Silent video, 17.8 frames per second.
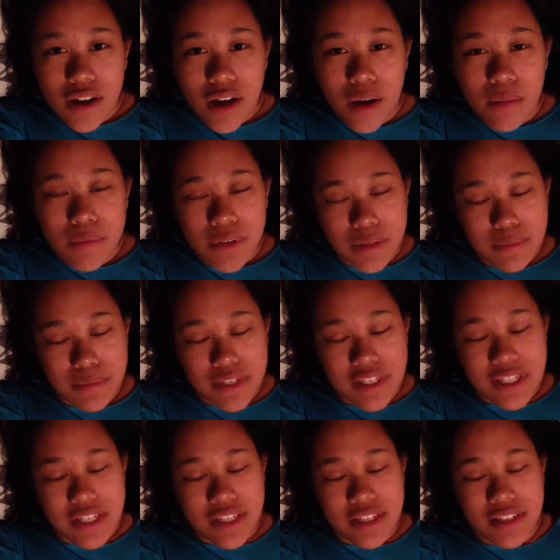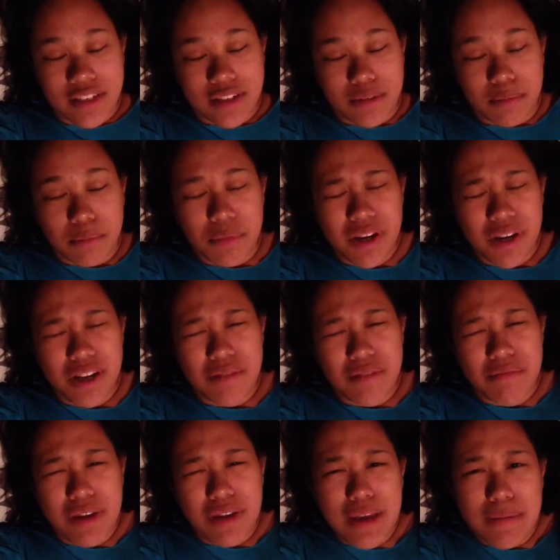I'm gonna miss it.
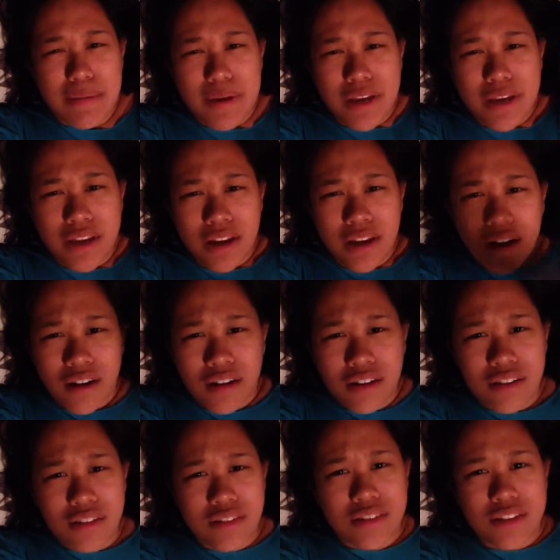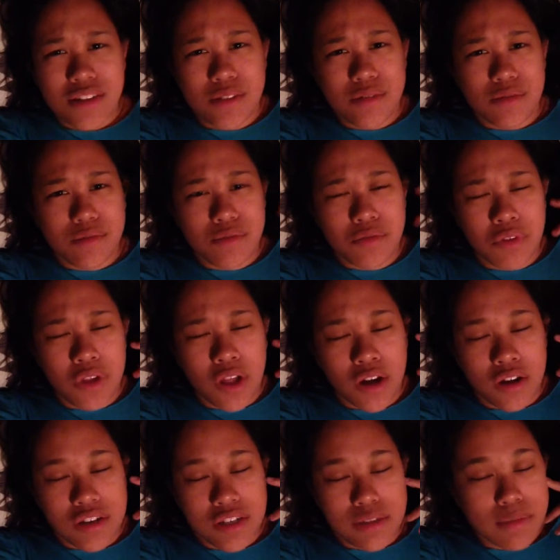But maybe I'll
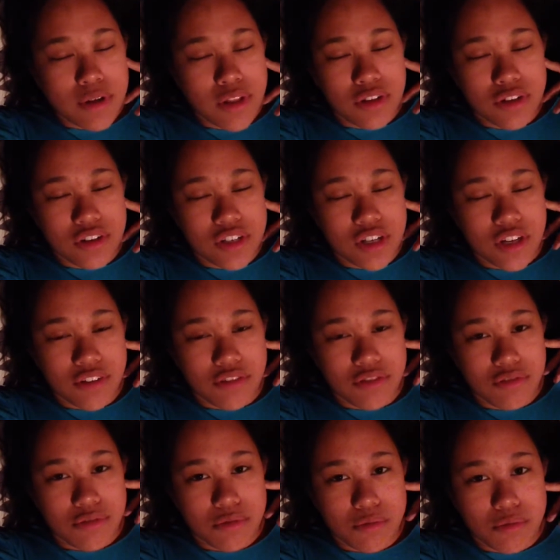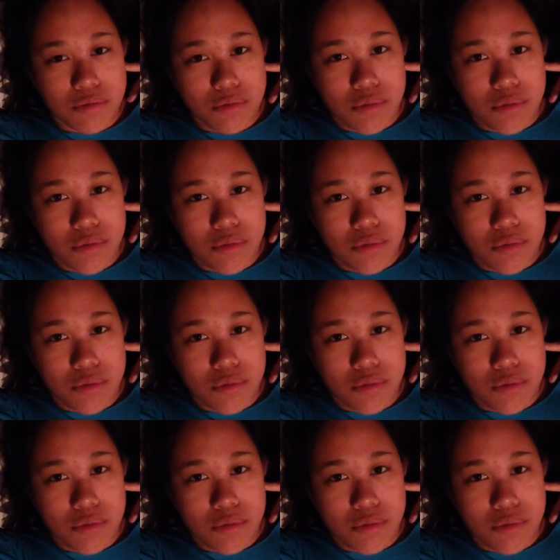vlog some other stuff.